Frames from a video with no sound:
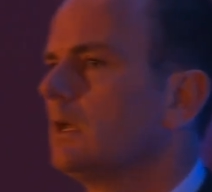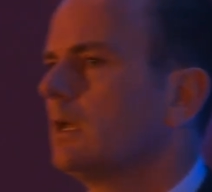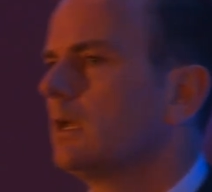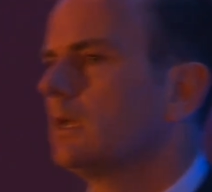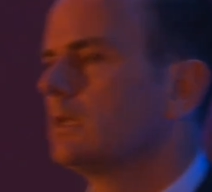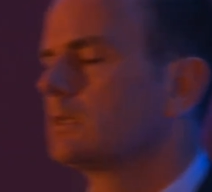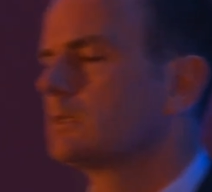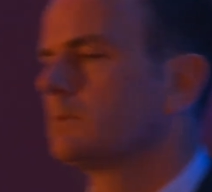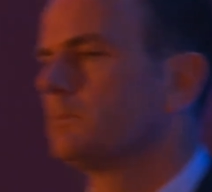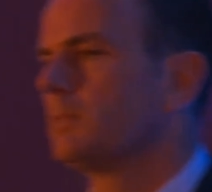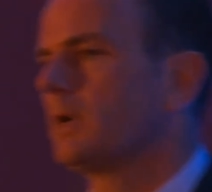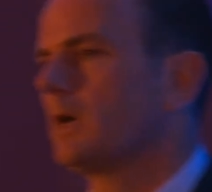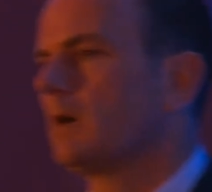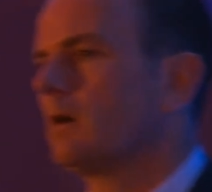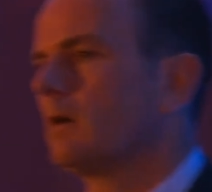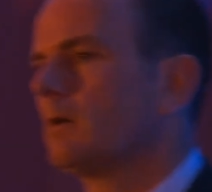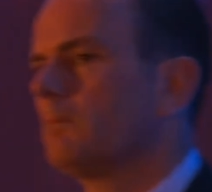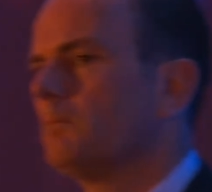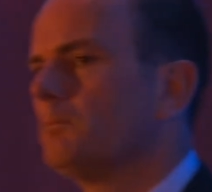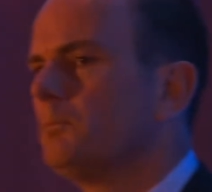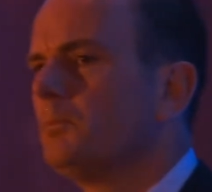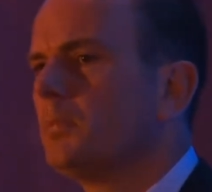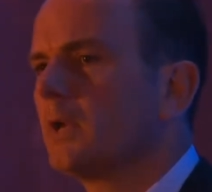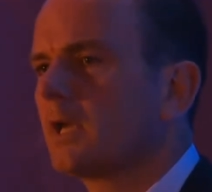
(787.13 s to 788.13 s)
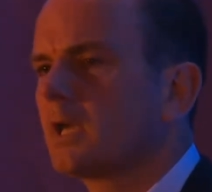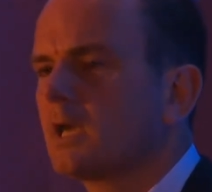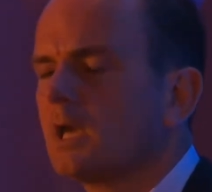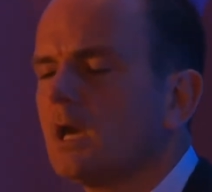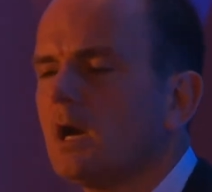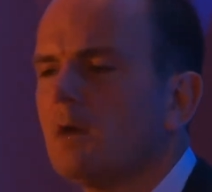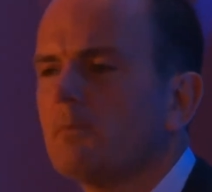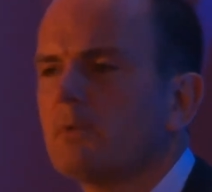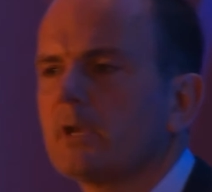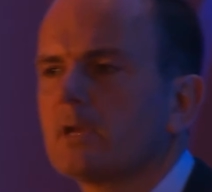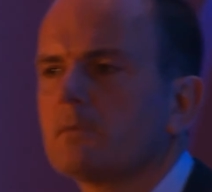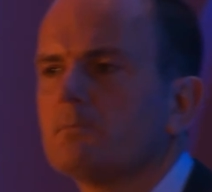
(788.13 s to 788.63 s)
It's about
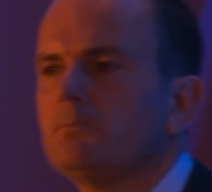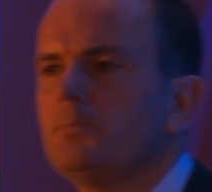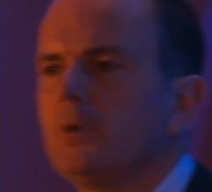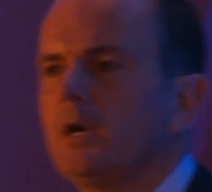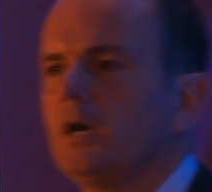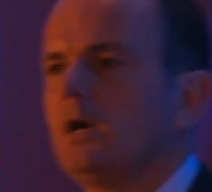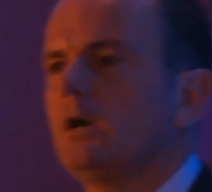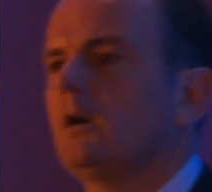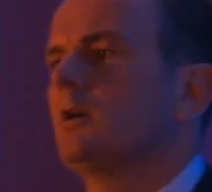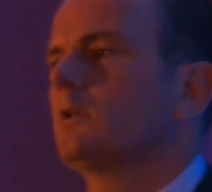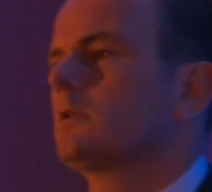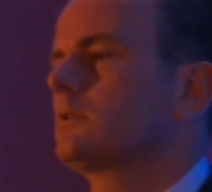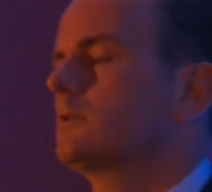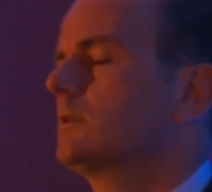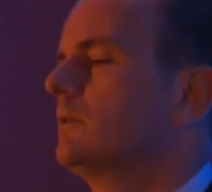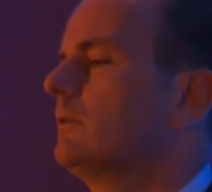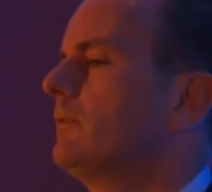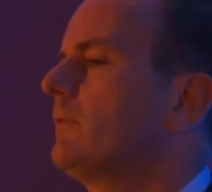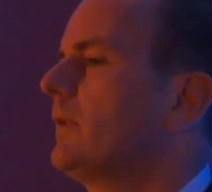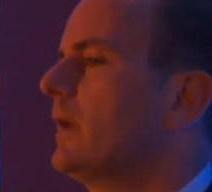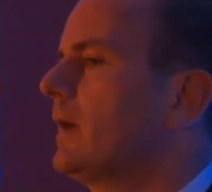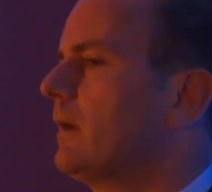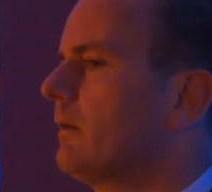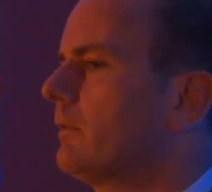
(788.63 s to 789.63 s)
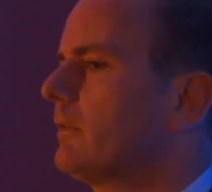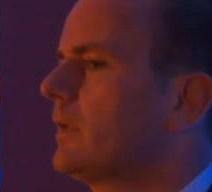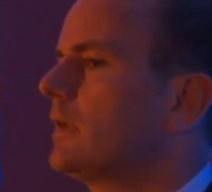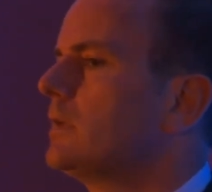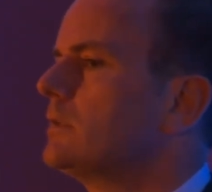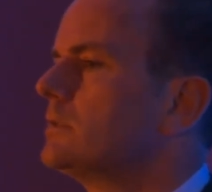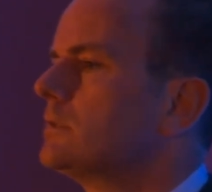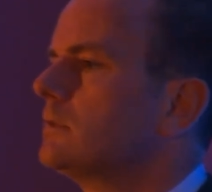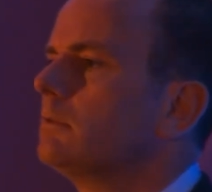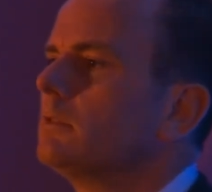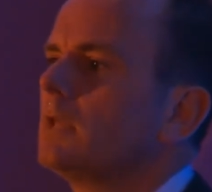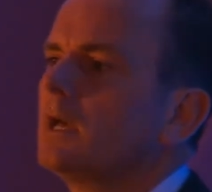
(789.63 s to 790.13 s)
becoming part of how they
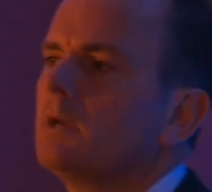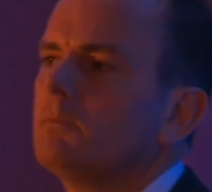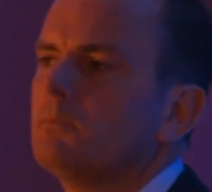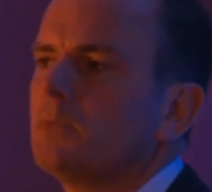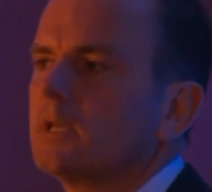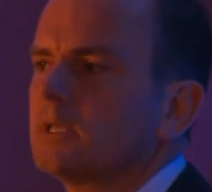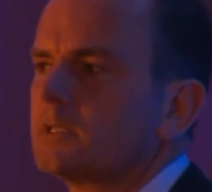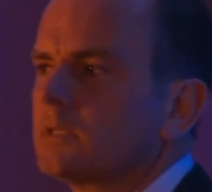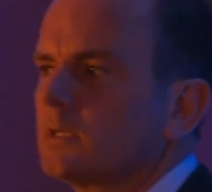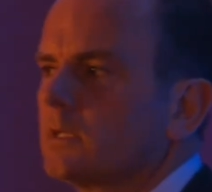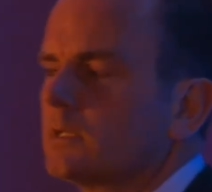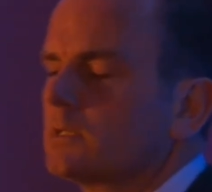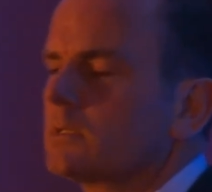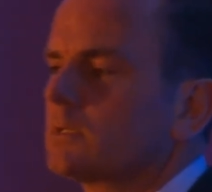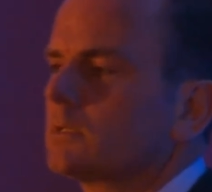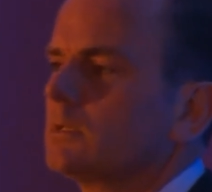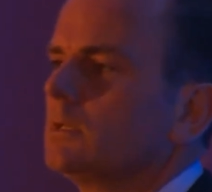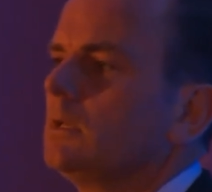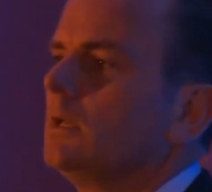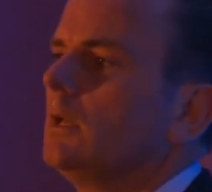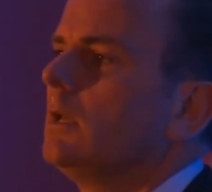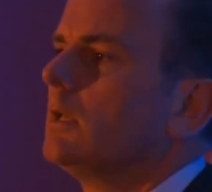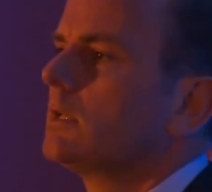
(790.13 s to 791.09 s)
do their business.